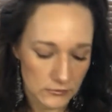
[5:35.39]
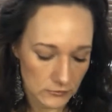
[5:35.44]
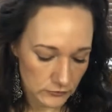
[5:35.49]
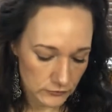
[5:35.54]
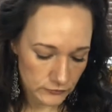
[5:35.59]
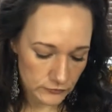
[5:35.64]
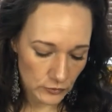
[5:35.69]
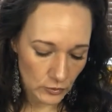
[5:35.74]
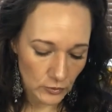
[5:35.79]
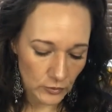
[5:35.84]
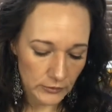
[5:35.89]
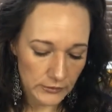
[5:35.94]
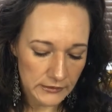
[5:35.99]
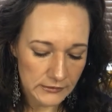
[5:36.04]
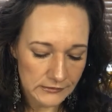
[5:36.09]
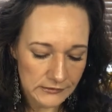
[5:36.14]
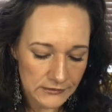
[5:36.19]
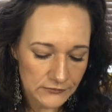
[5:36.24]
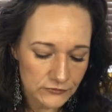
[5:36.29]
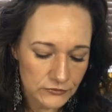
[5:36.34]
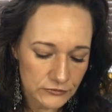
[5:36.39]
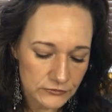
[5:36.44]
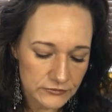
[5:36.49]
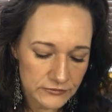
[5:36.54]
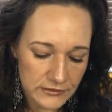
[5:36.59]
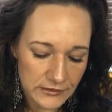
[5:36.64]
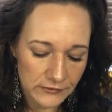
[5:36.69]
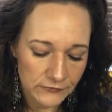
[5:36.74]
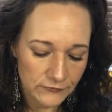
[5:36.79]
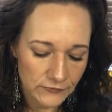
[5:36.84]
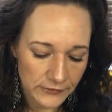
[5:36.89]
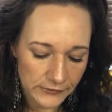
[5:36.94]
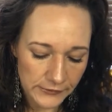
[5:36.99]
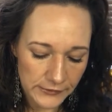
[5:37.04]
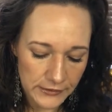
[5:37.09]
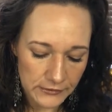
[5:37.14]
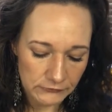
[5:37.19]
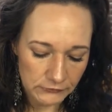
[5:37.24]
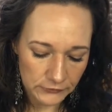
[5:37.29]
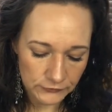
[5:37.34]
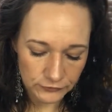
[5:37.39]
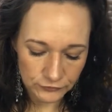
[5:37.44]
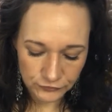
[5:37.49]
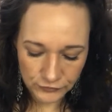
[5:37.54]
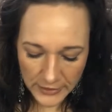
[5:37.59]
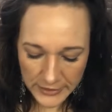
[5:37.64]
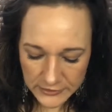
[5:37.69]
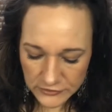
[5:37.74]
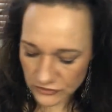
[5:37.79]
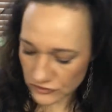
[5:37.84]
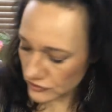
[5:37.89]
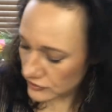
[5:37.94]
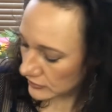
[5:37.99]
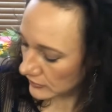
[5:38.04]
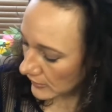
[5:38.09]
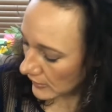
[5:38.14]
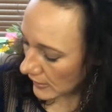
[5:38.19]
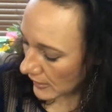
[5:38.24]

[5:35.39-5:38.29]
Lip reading: So it leaves your skin very refreshed.